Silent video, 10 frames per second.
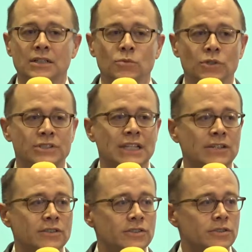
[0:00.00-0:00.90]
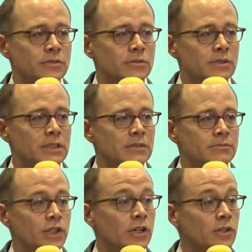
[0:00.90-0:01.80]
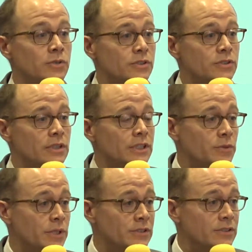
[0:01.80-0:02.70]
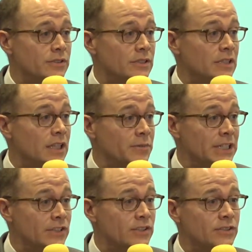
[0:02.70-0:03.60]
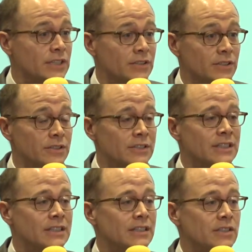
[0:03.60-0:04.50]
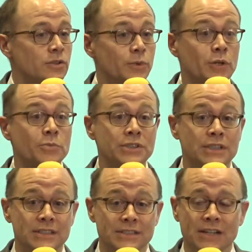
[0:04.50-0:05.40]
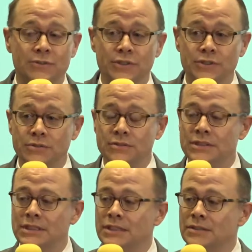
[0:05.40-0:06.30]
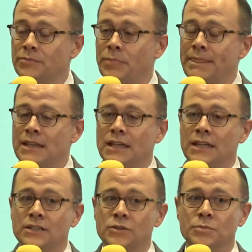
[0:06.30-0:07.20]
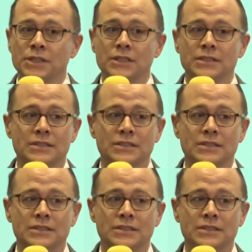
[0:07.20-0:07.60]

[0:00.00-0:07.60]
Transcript: worked together to host a U.S. Climate Action Center. So we opened it this afternoon, and it'll be,